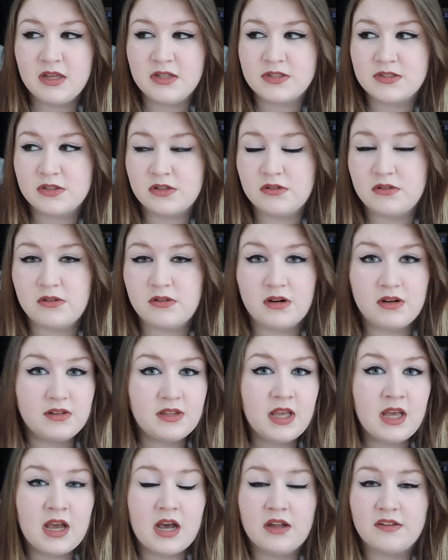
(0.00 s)
So
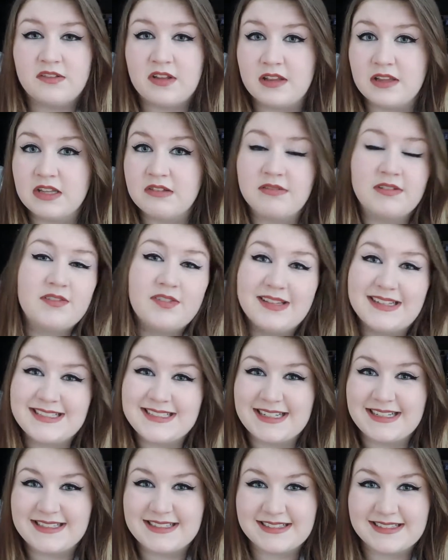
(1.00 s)
yeah, I'll say this one for
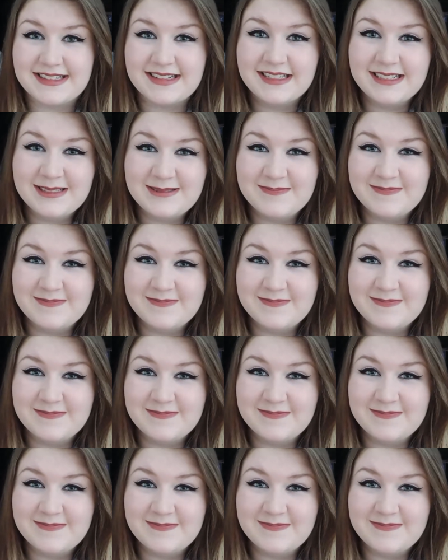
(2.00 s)
this answer.